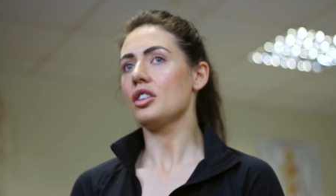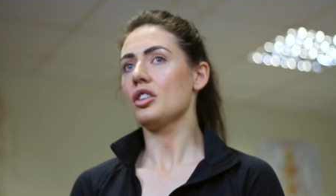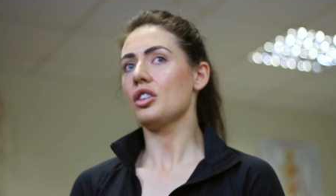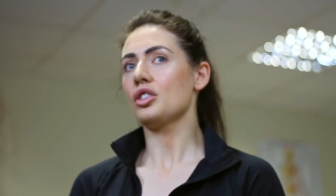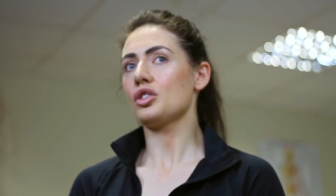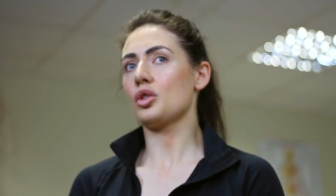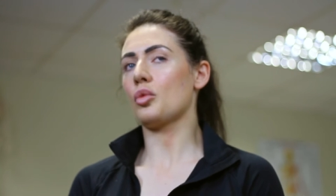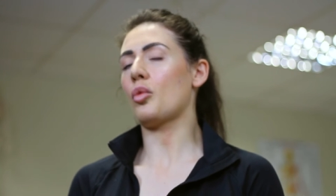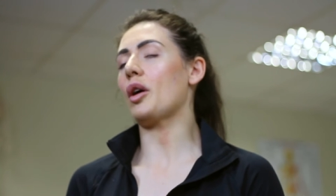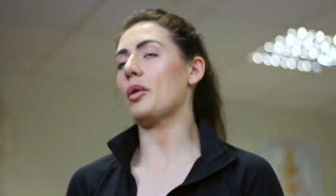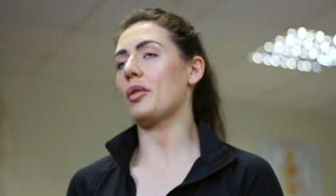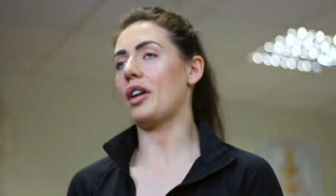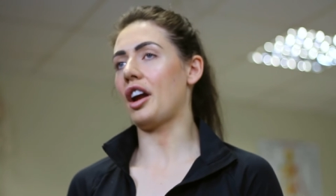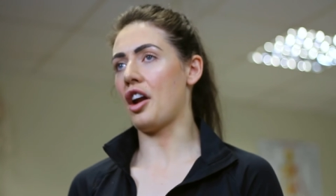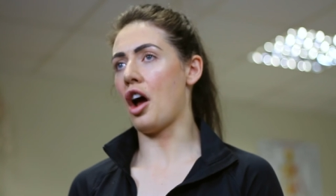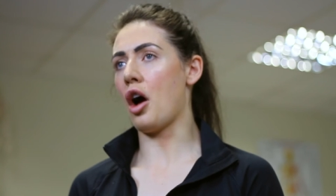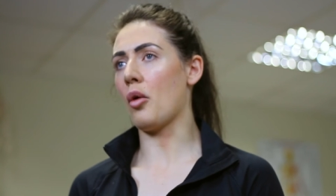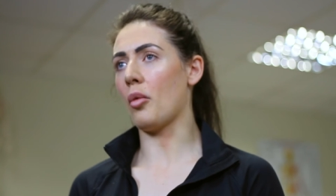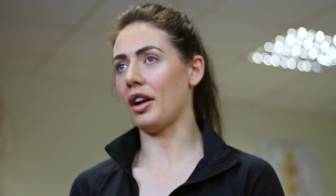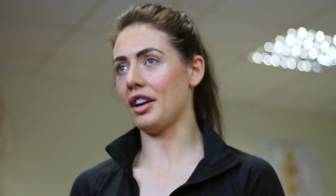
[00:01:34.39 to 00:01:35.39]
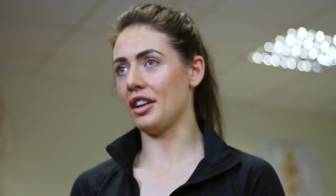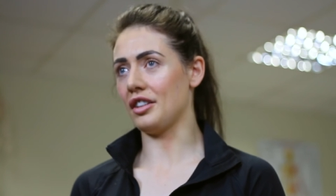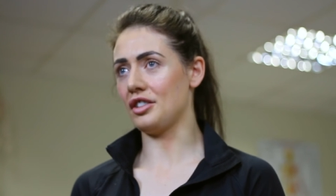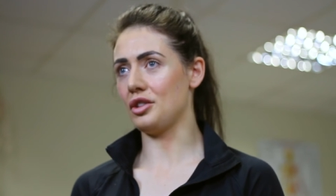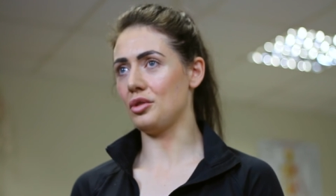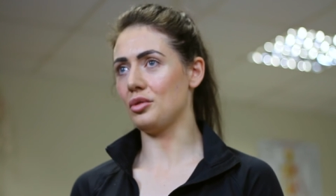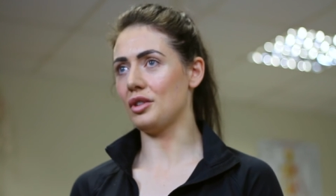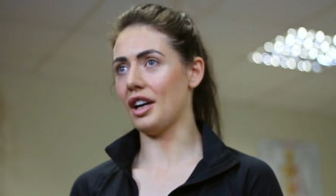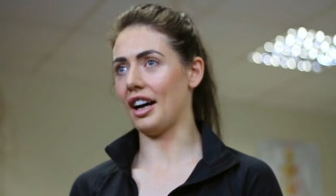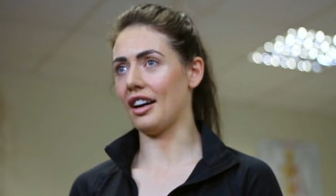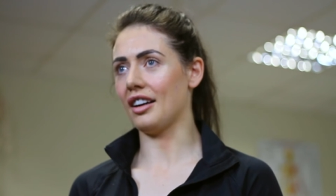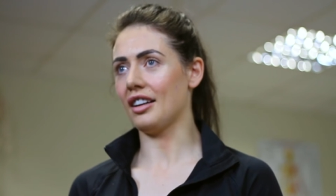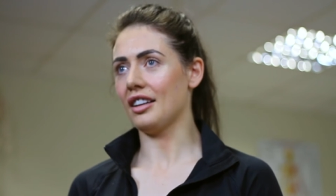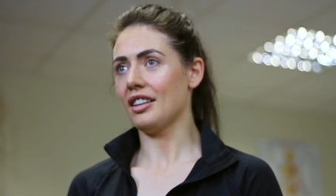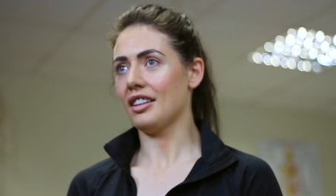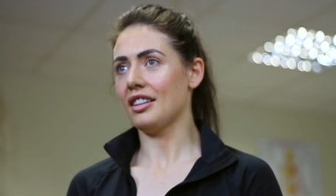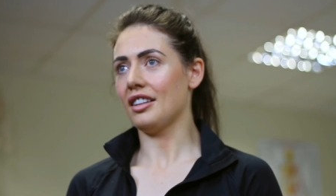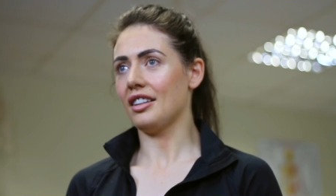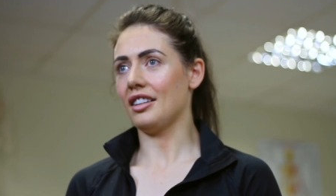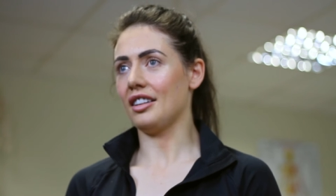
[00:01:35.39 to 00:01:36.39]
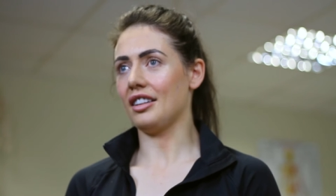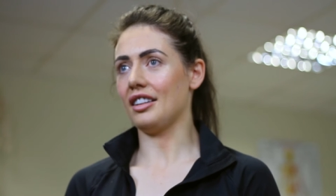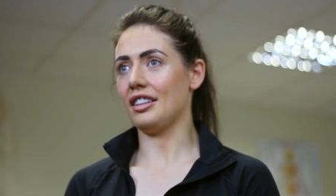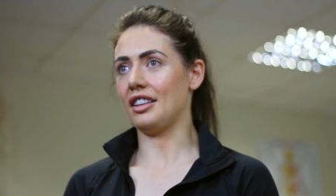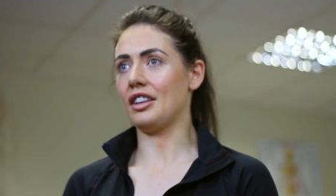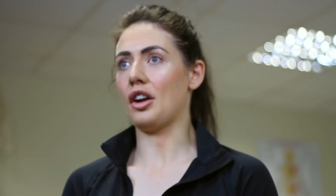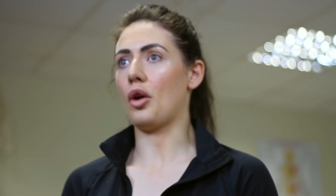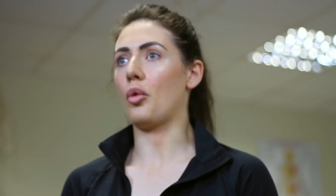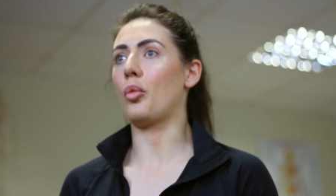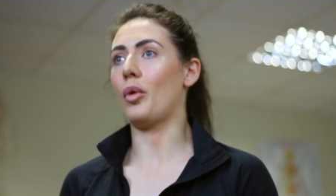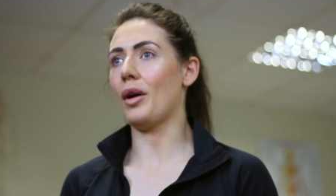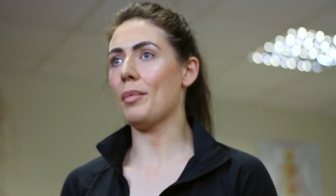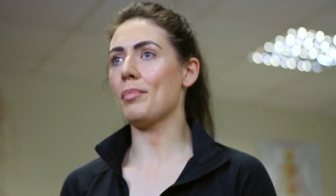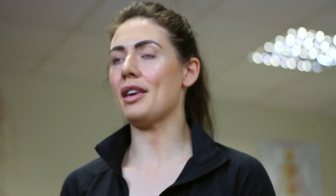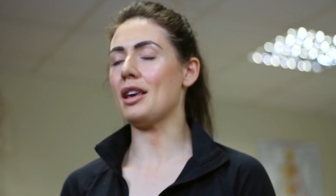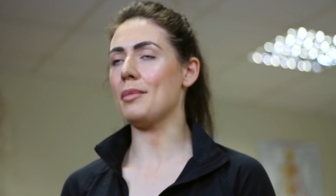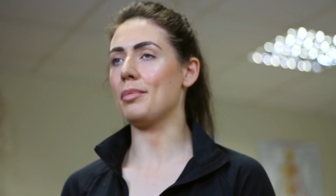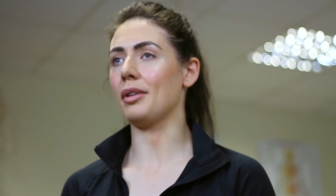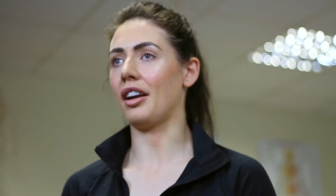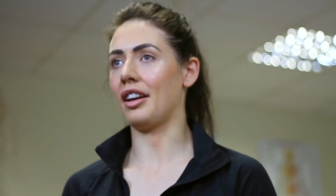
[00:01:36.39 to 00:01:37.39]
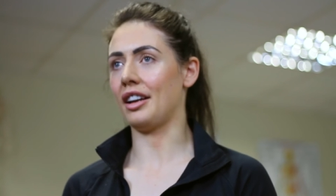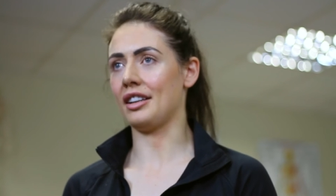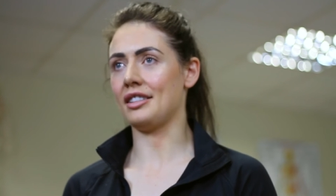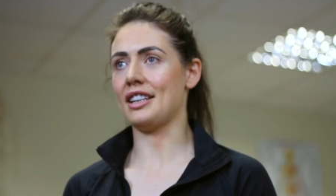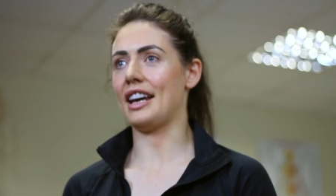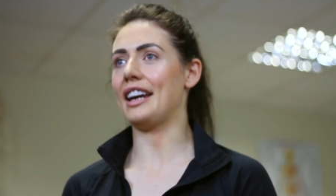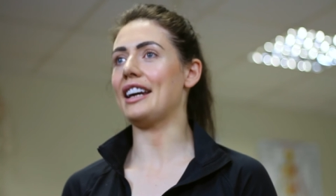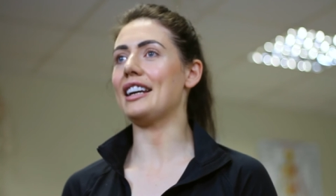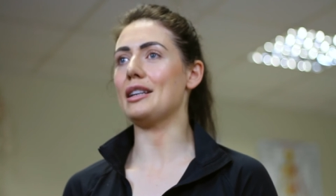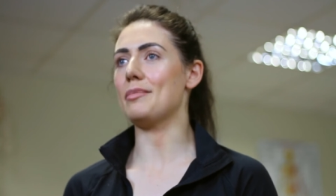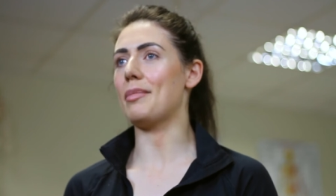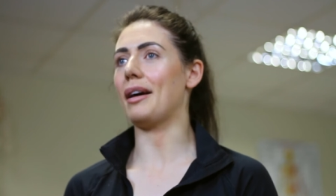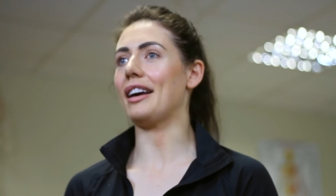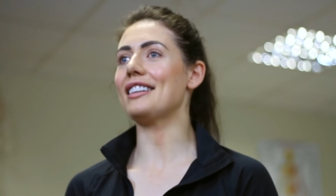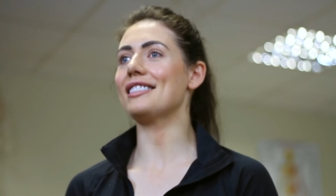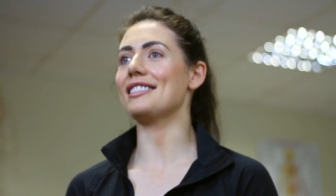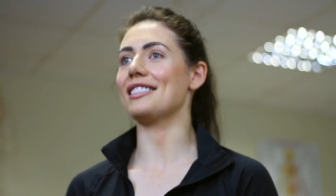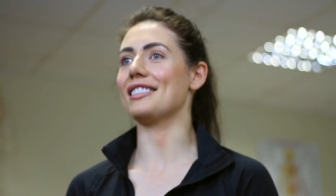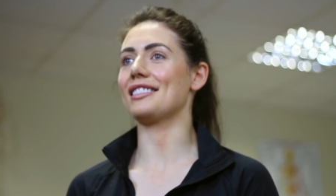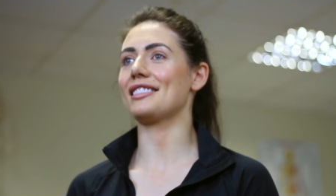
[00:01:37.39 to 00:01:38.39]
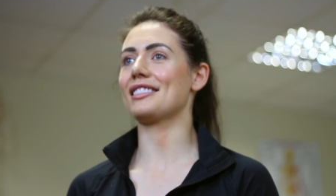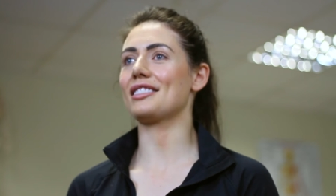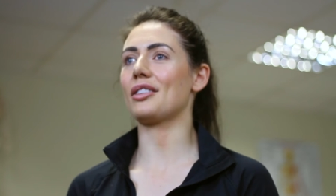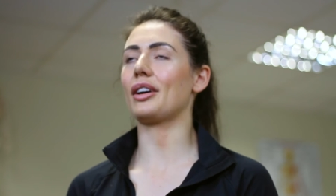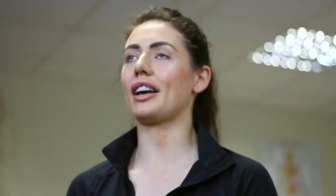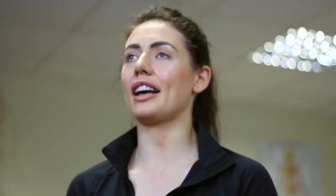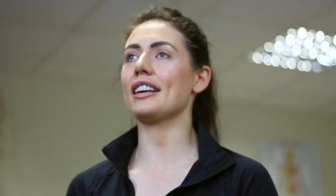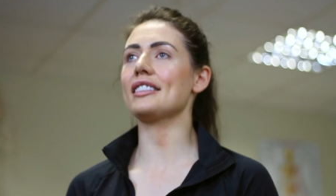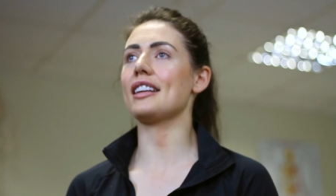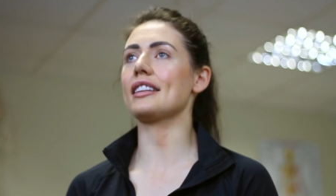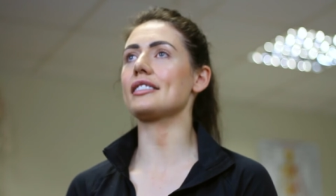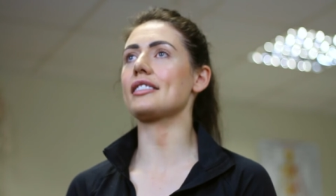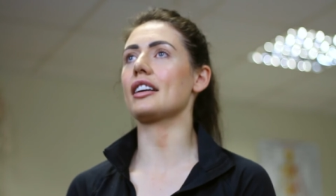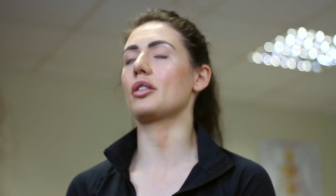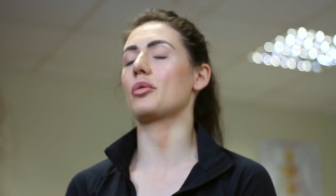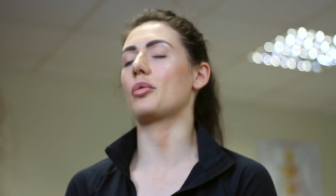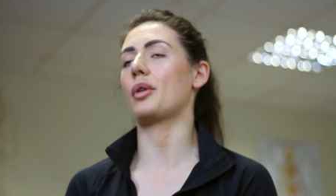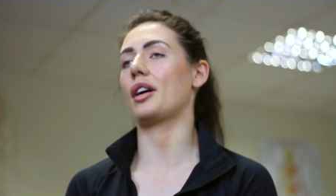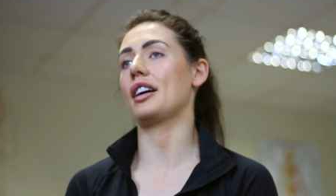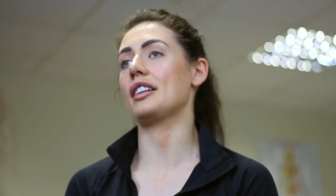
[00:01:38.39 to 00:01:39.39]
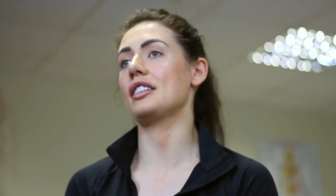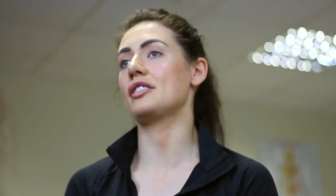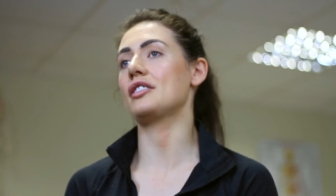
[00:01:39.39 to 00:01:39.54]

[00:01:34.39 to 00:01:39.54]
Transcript: So why would I not want to do that, you know, with people on a daily basis? So I guess that's kind of where